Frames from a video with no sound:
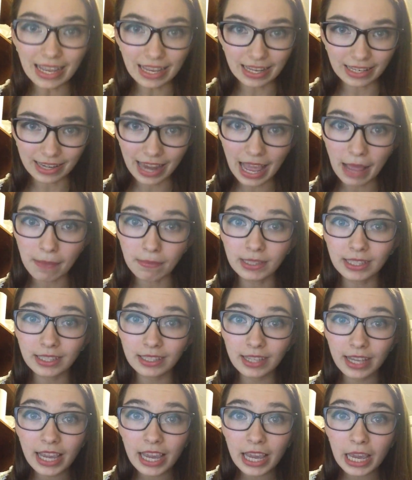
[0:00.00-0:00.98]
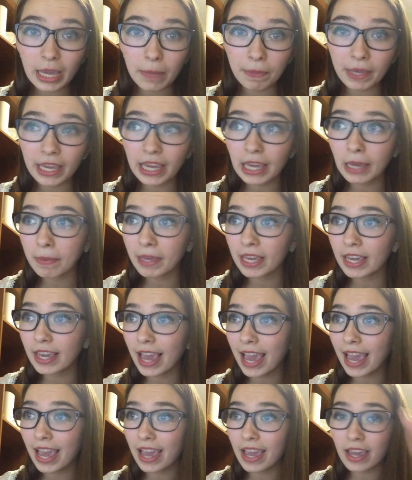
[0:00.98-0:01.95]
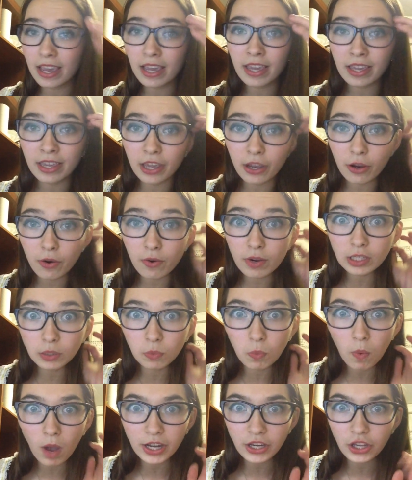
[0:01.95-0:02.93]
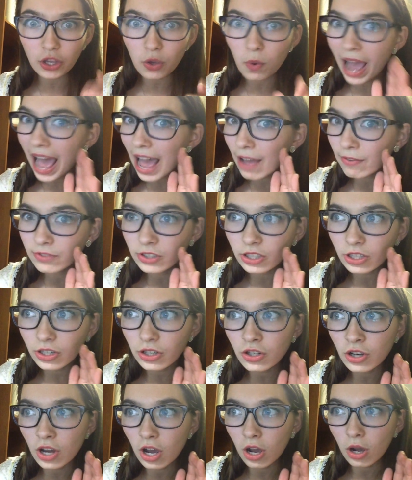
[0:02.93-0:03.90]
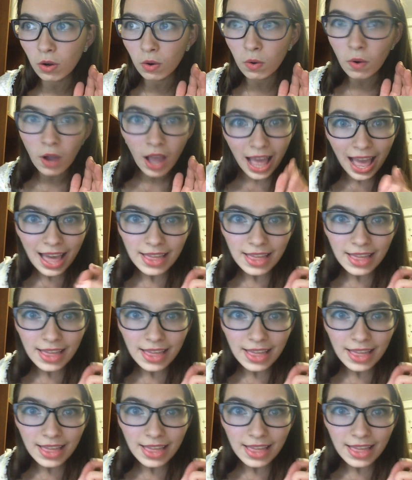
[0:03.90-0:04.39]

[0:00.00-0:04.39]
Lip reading: In MCPBA, here is what you have to know.